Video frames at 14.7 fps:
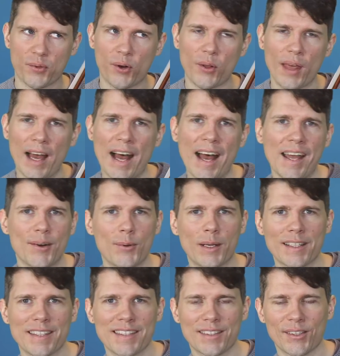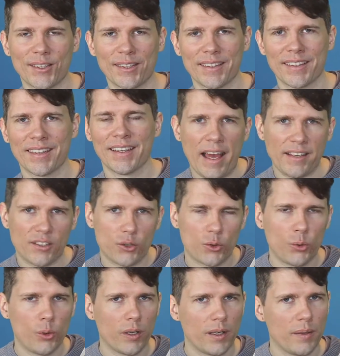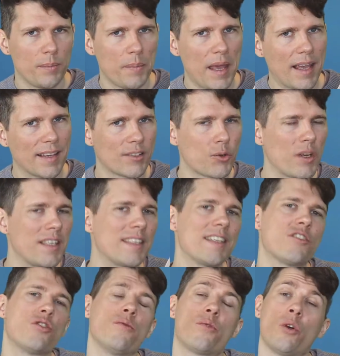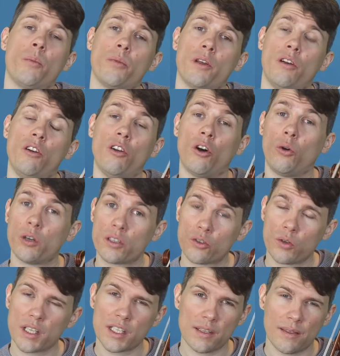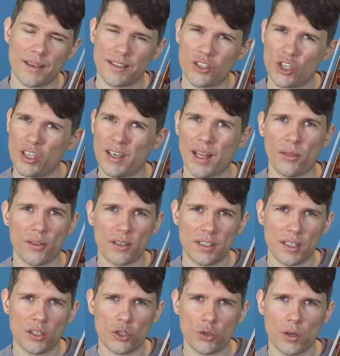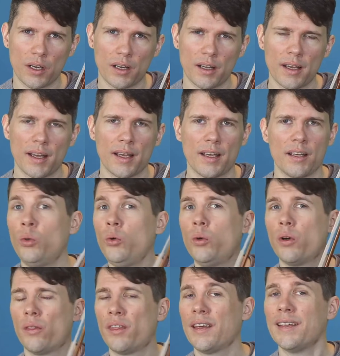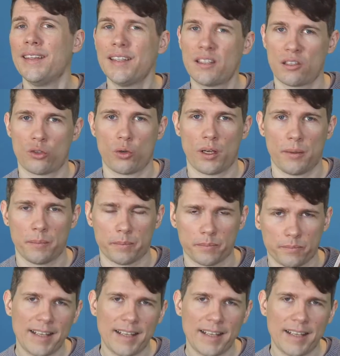for the high register and to make a transition from the lower strings, the G and the D string, to the E string.